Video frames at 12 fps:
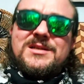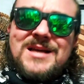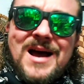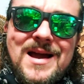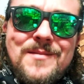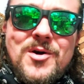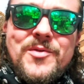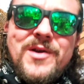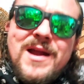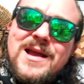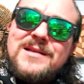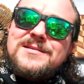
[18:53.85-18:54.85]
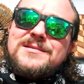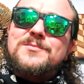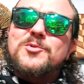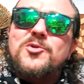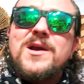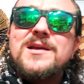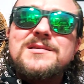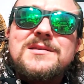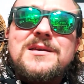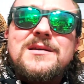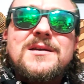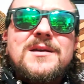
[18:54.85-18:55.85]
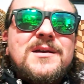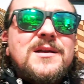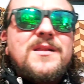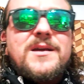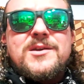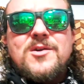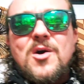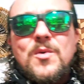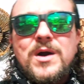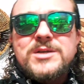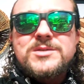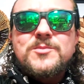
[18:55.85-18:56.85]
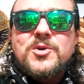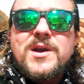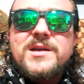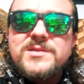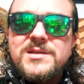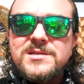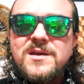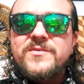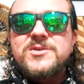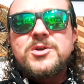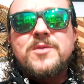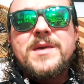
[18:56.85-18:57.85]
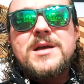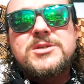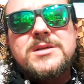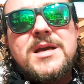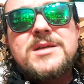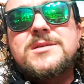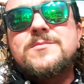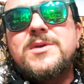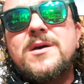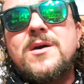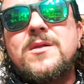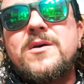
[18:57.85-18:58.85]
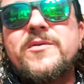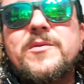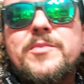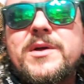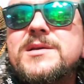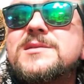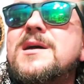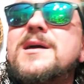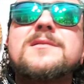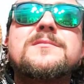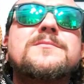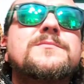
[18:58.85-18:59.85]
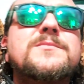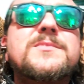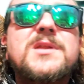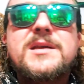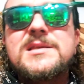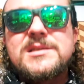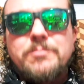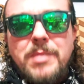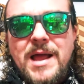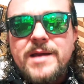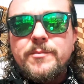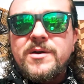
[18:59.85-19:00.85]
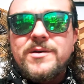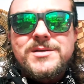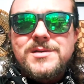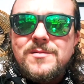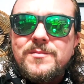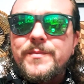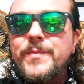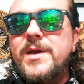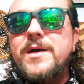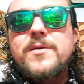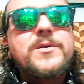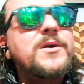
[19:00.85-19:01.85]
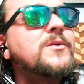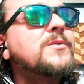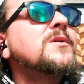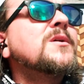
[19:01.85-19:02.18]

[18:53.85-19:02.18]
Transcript: time on their hands and some crazy, like y'all watch some crazy stuff because your imagination be all over the place. Like, like this is Black Mirror or something. I don't know.